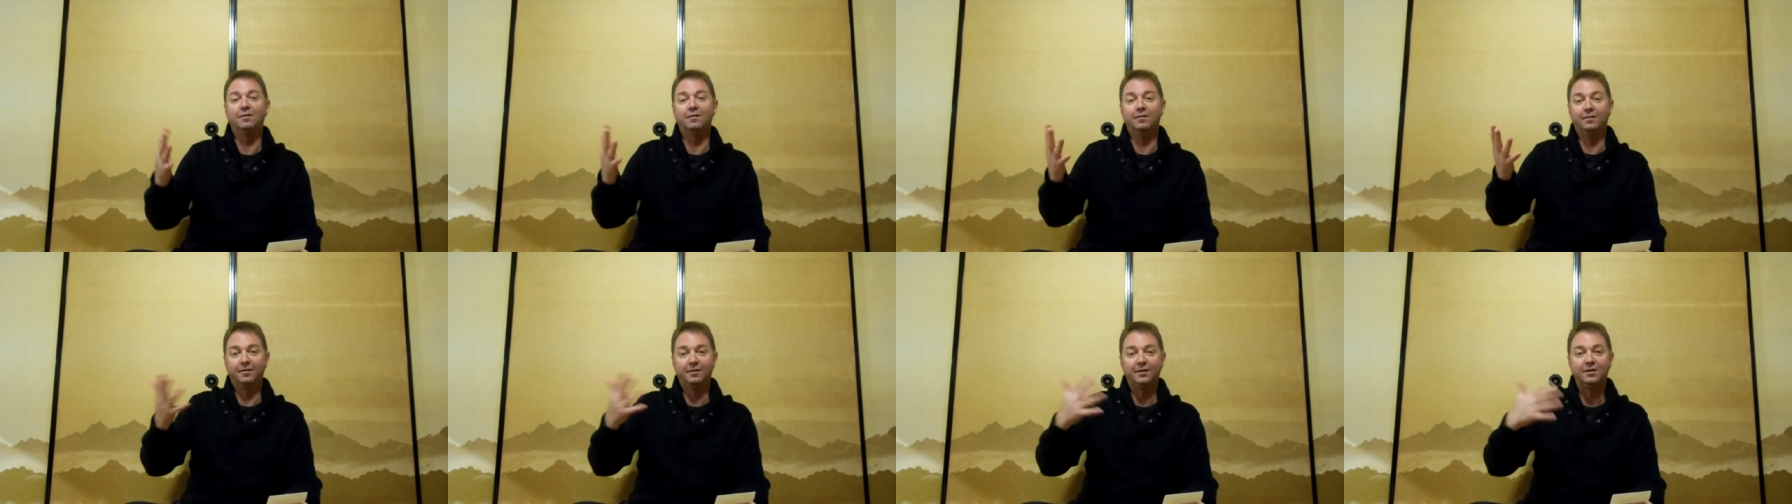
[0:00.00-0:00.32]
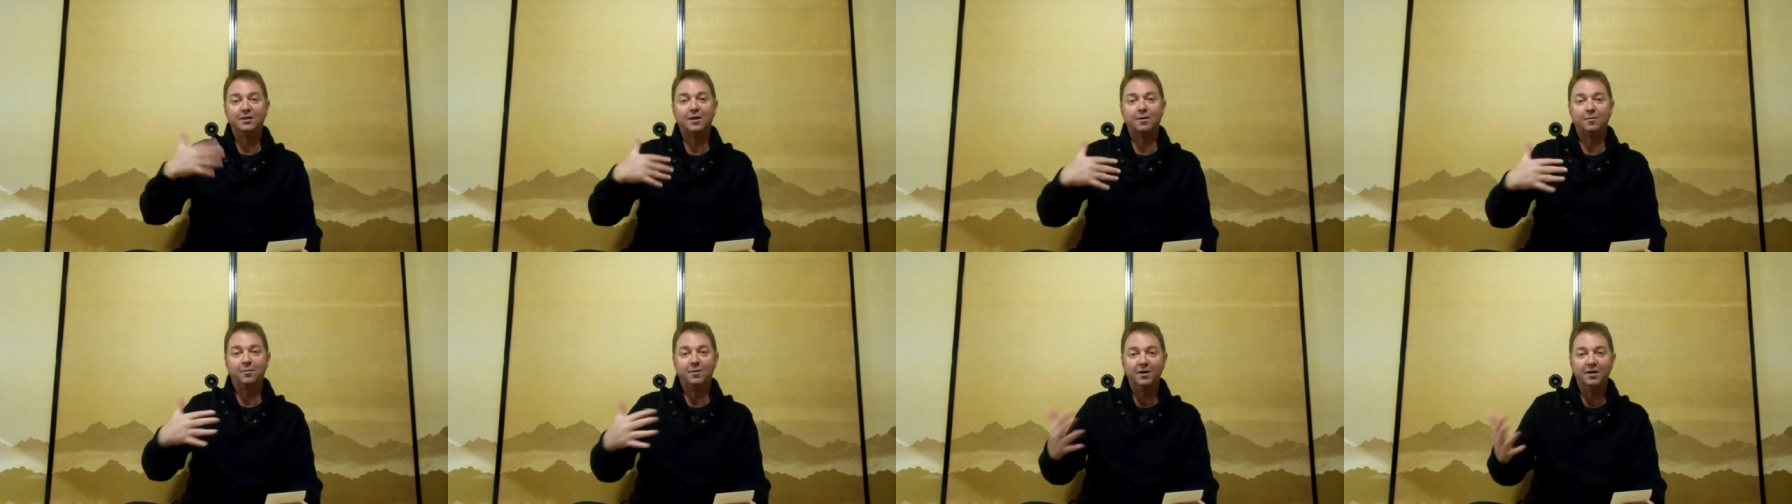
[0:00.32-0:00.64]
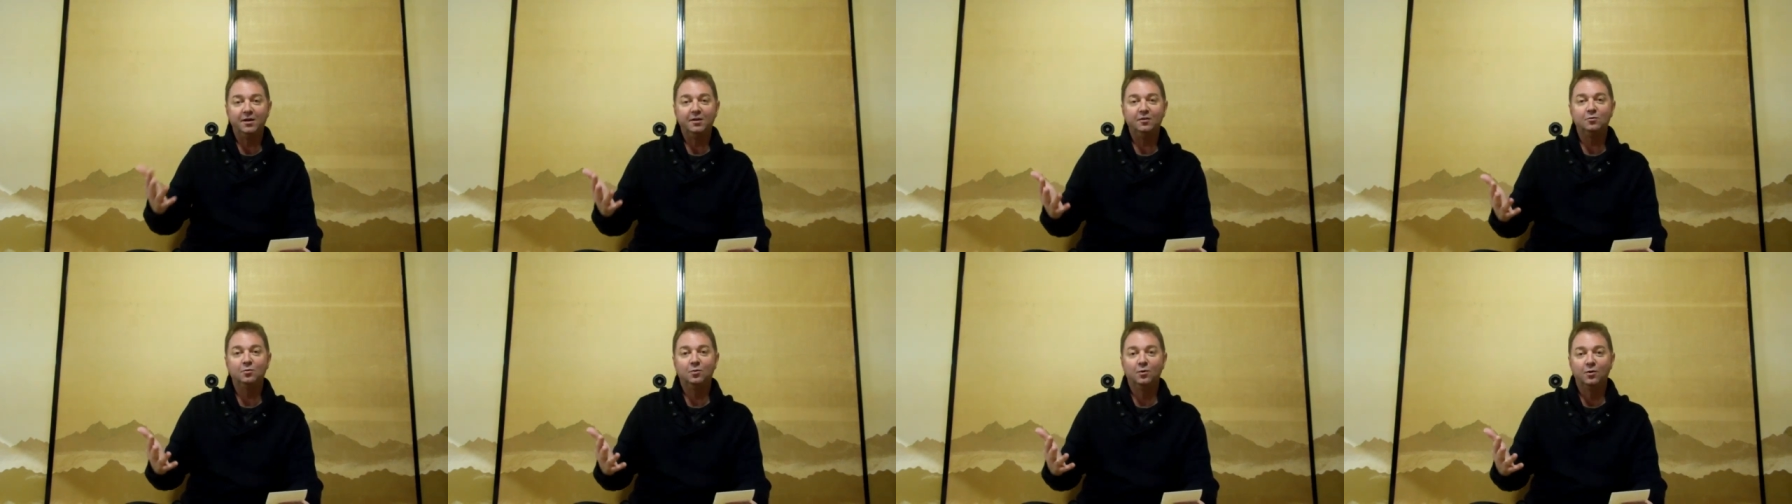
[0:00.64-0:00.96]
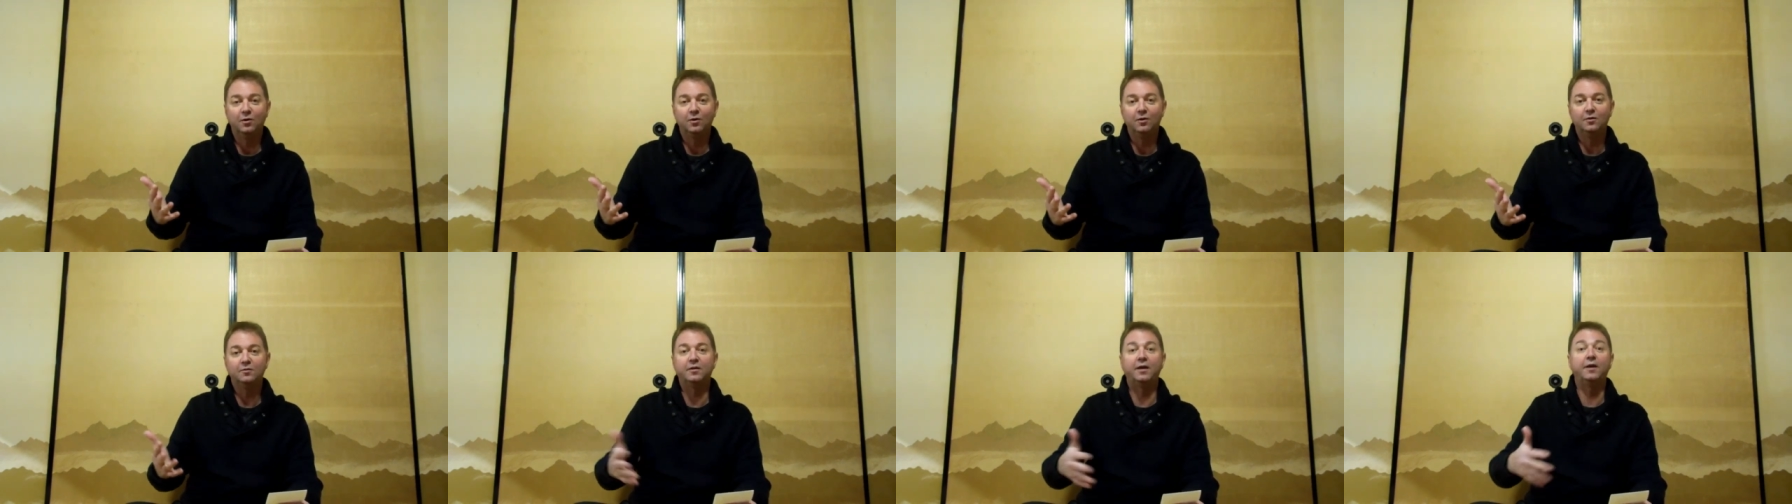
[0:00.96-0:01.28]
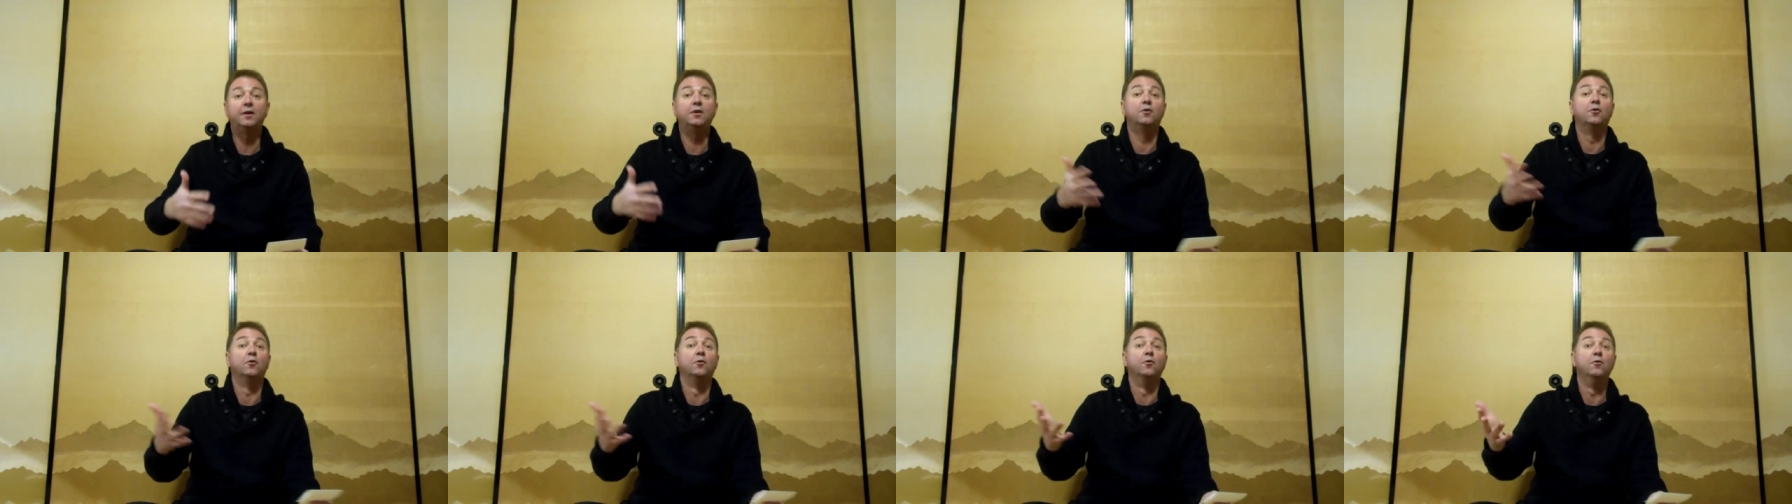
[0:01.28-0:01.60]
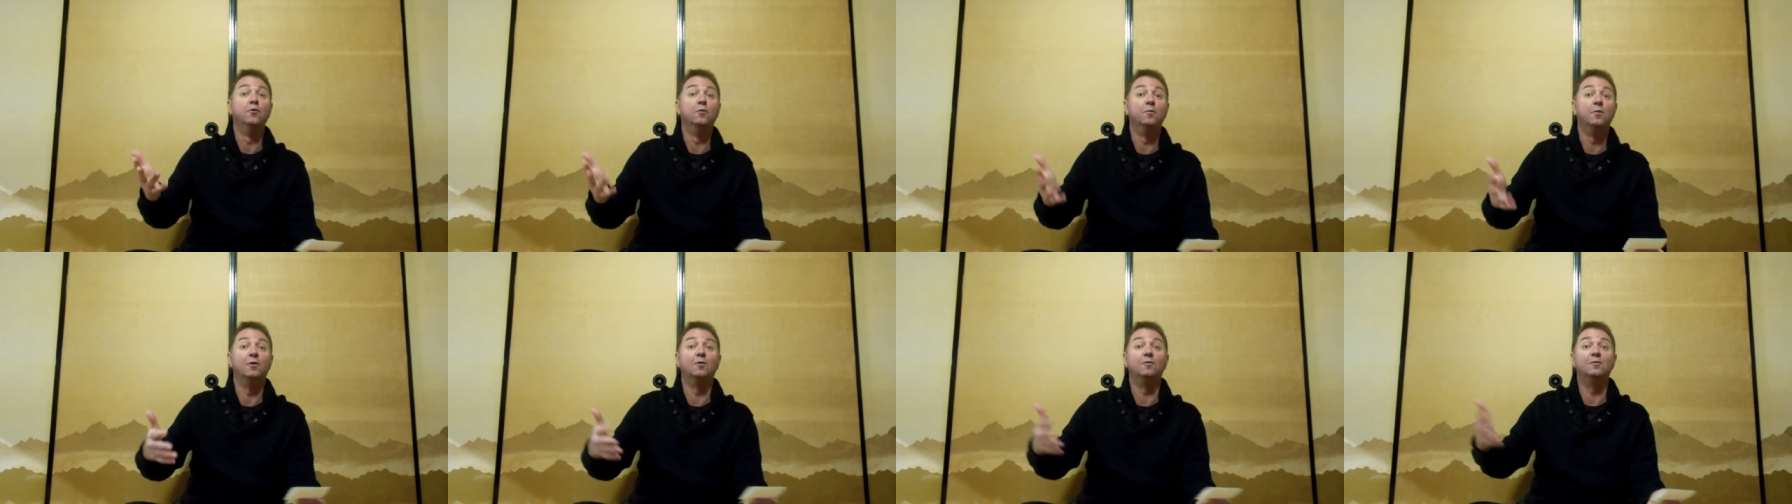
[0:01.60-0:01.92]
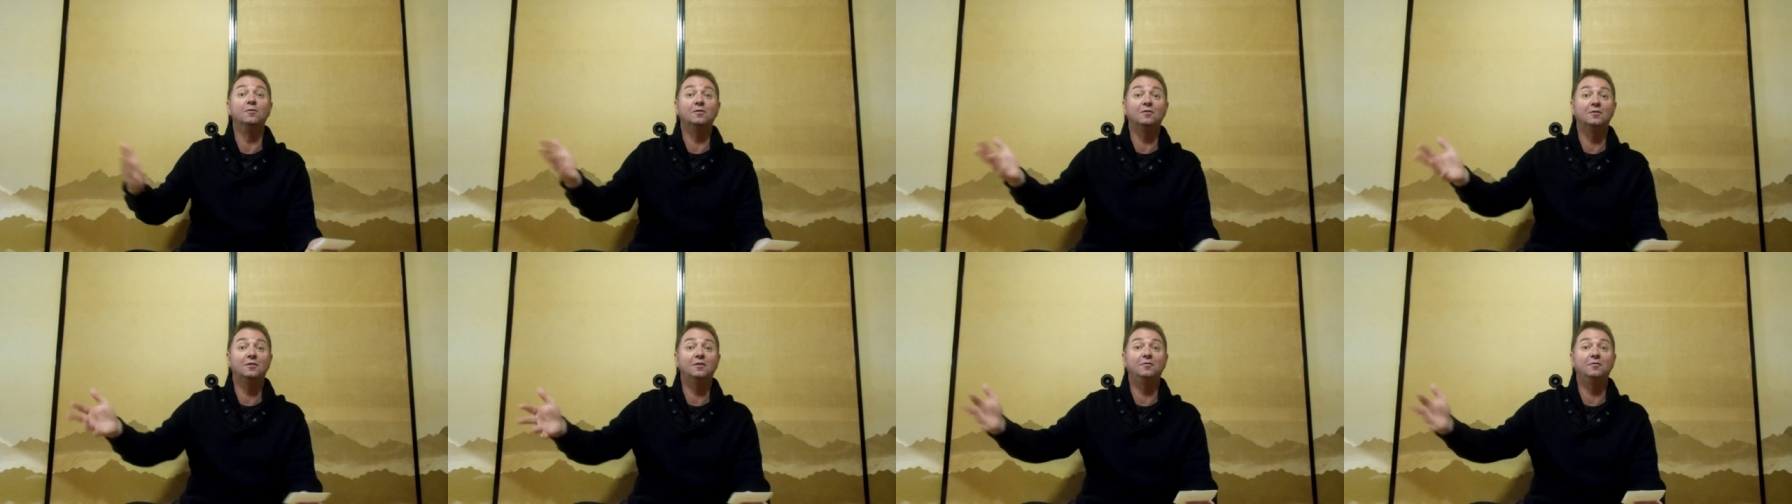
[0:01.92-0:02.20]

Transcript: the Japanese words, and kuruma, obviously,